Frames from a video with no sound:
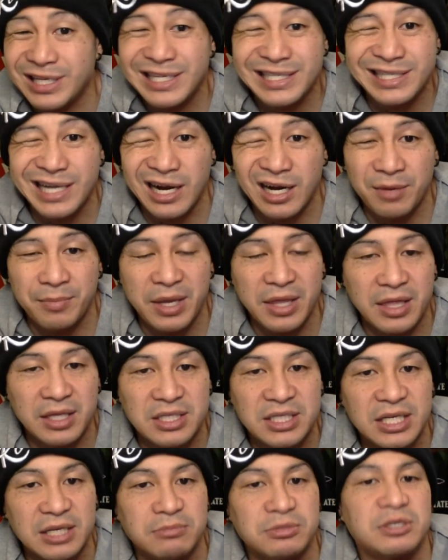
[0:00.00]
He's not going to make the
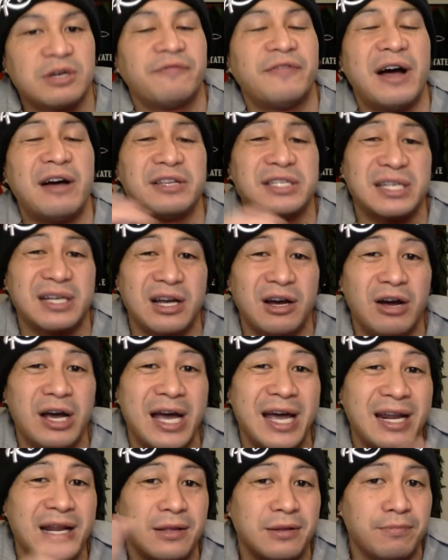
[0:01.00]
team. So if I was to go
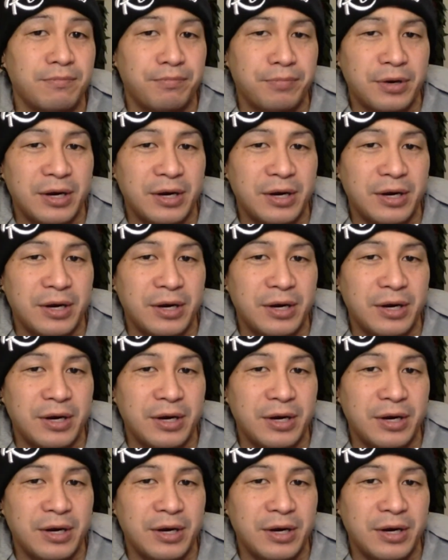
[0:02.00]
ahead and